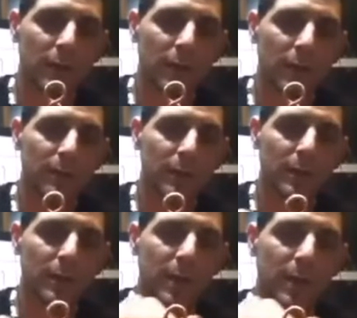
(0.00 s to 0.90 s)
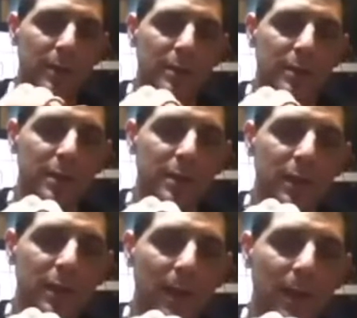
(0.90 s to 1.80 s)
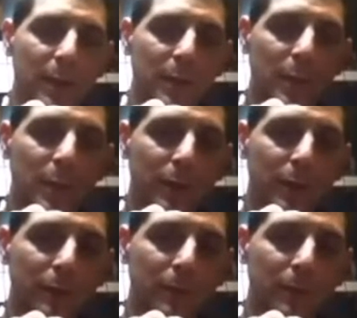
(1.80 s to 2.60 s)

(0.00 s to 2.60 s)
Because the magic is going to happen in the middle here